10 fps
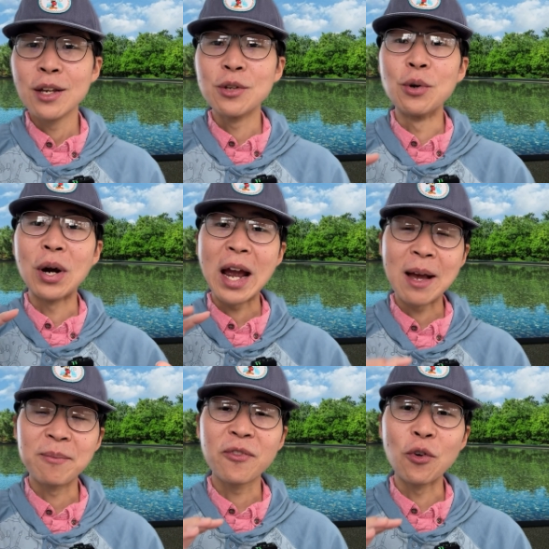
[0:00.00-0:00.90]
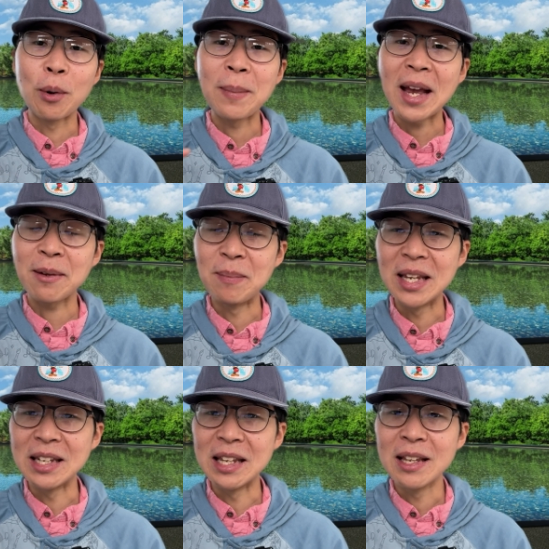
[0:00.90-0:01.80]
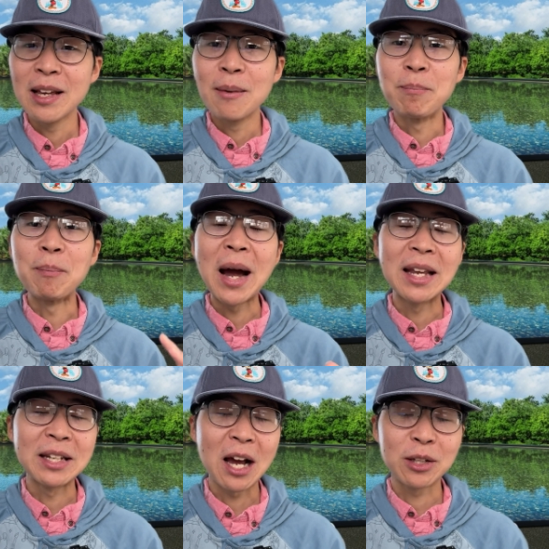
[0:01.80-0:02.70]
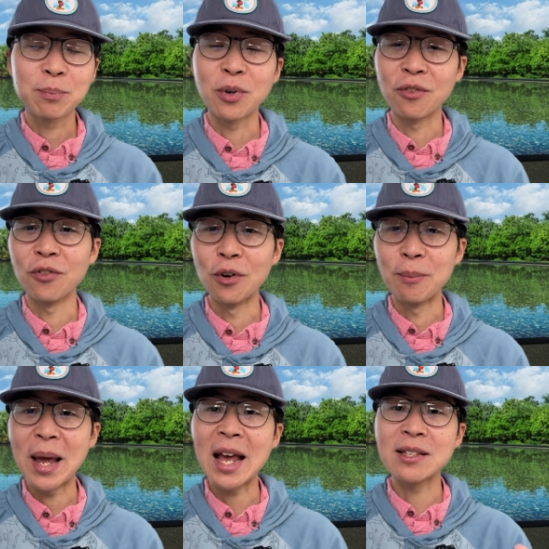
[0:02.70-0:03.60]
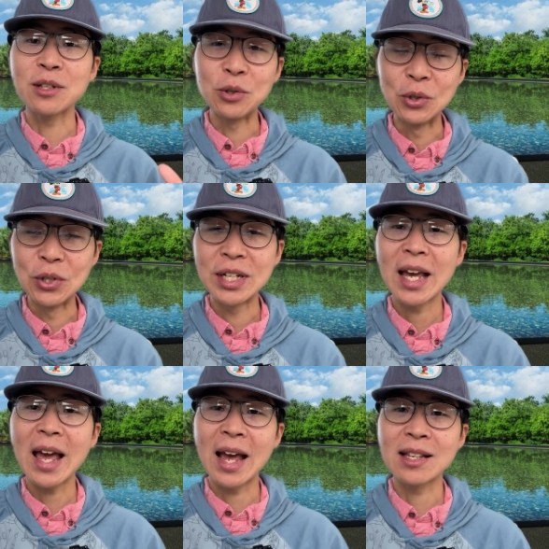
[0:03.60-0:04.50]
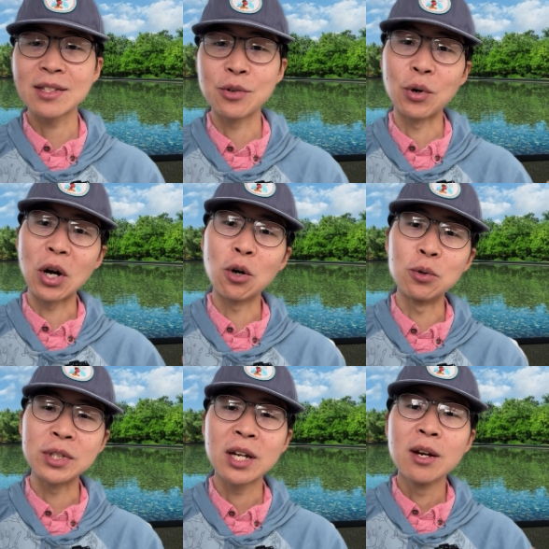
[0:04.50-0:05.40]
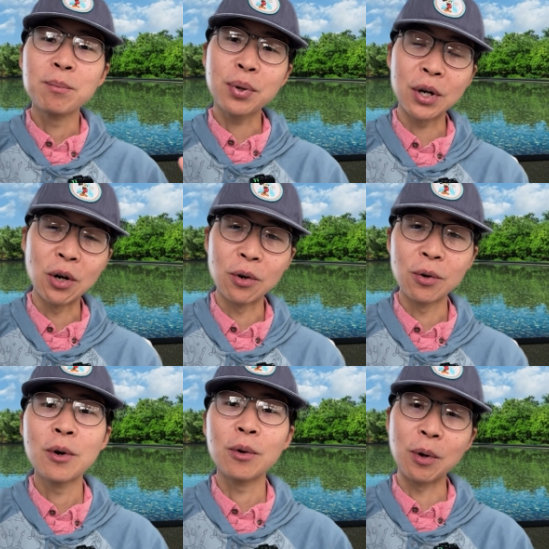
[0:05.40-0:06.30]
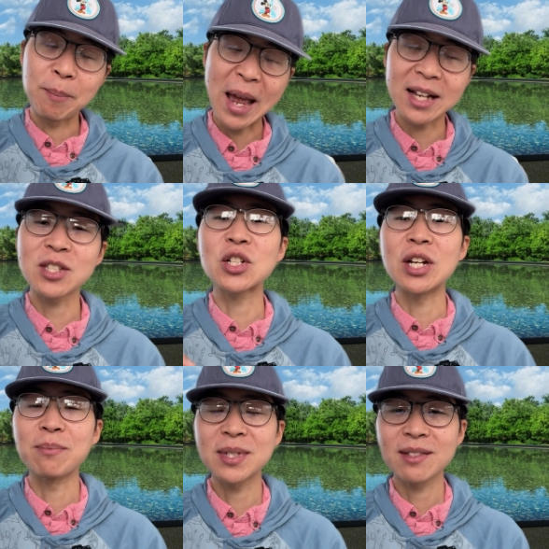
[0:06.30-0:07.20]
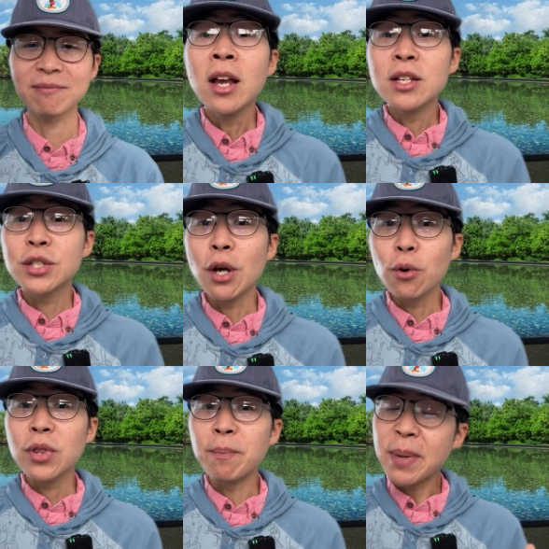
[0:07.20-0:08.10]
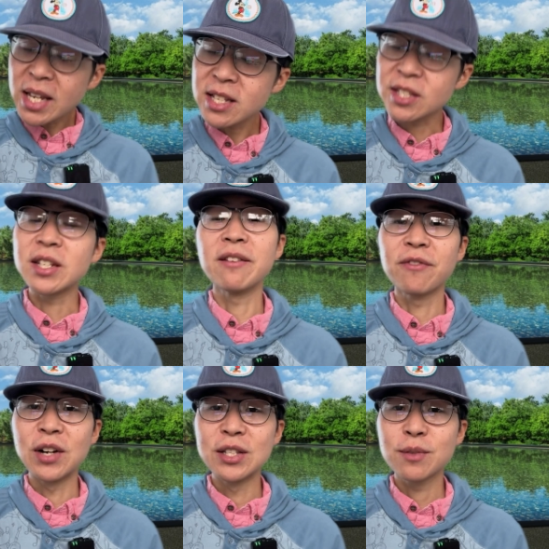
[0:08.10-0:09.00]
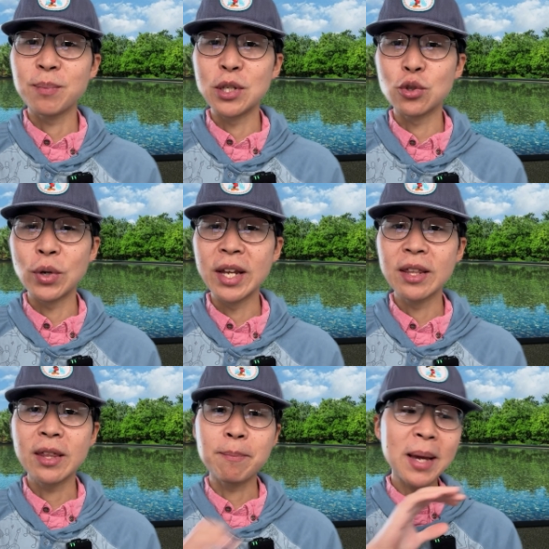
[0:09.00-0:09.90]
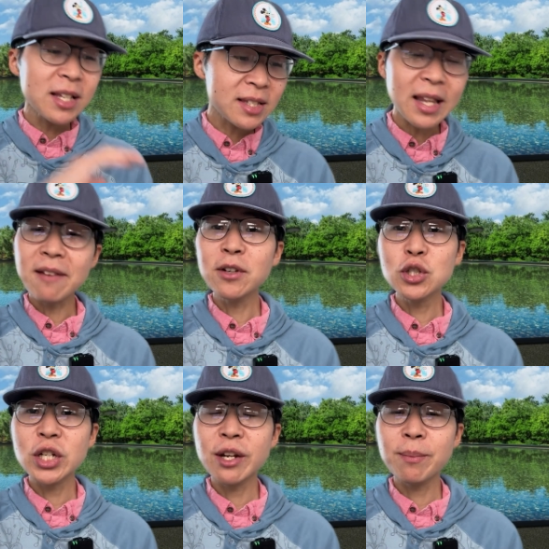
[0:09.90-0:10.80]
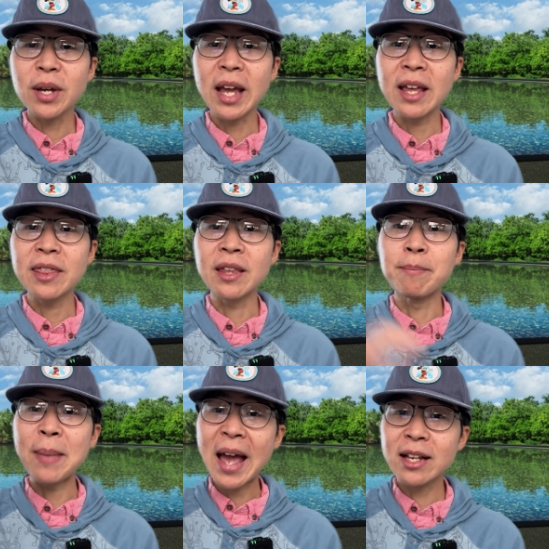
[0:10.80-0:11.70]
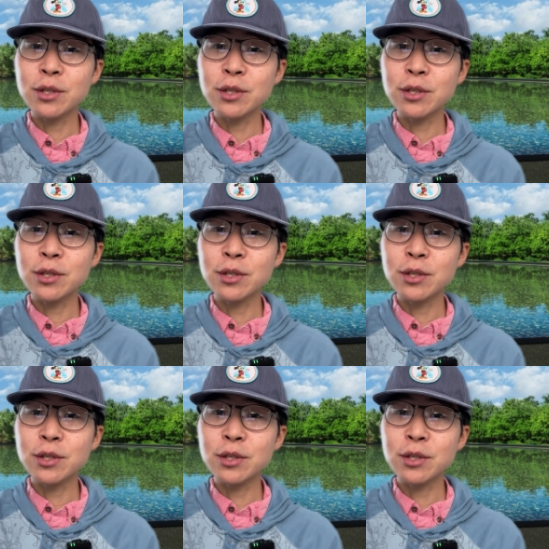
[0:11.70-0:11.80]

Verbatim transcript: your M4 Mac Mini might not perform as good as your old Pro or Max chips. So the biggest difference between the base level chip and the Max